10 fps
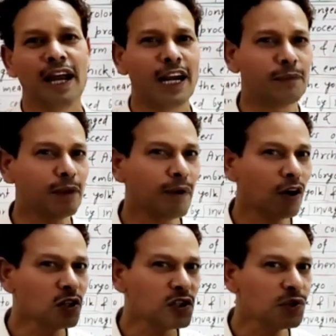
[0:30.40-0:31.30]
And we have
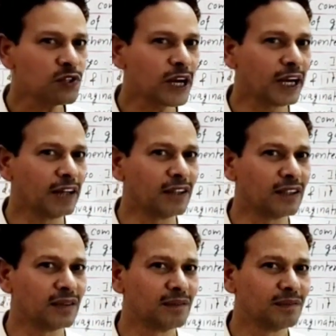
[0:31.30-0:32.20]
also studied
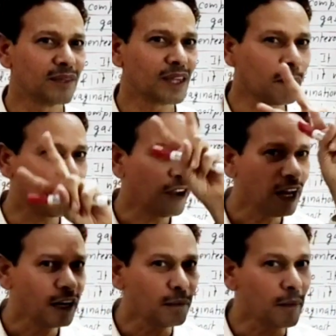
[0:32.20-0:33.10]
the
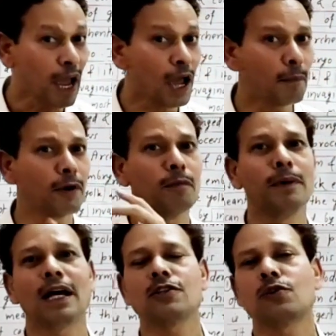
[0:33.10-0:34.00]
fate map
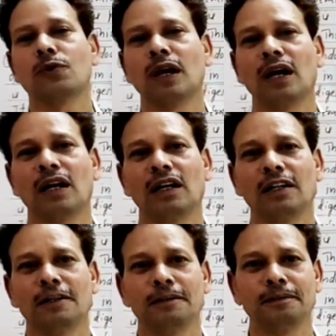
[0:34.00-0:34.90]
of
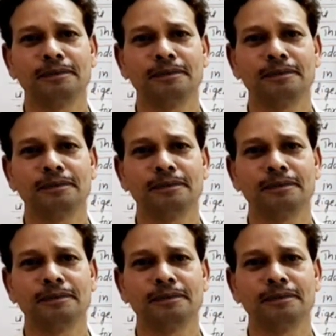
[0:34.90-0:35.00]
blastula.